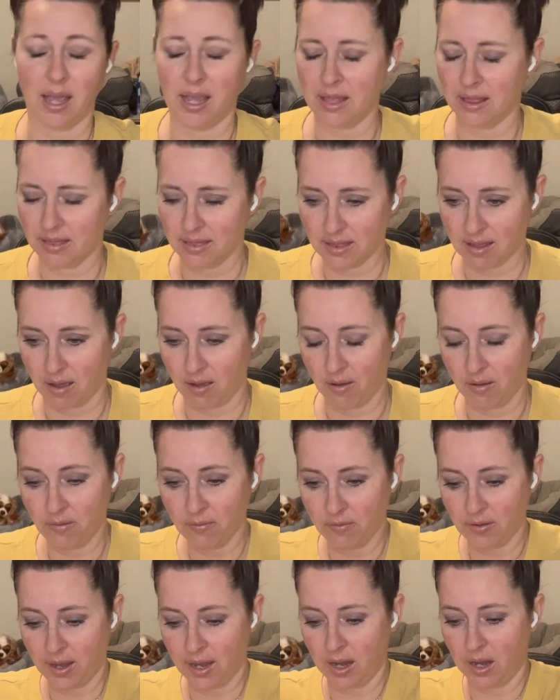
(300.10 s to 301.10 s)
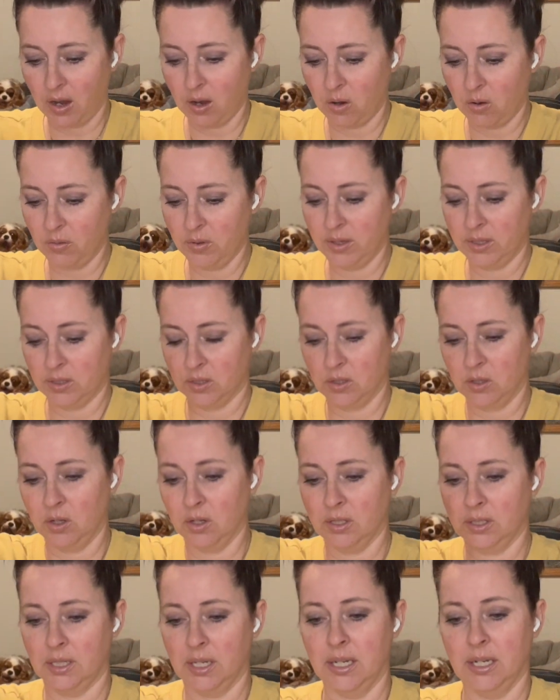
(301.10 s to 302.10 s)
love how this
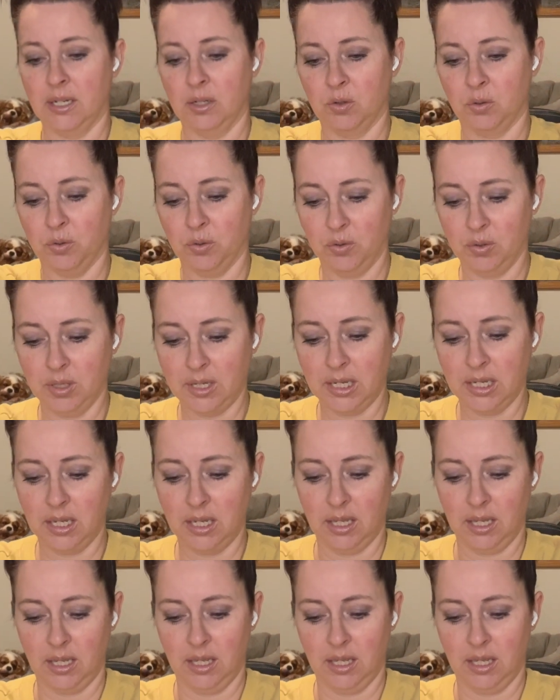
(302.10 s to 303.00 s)
looks. It truly,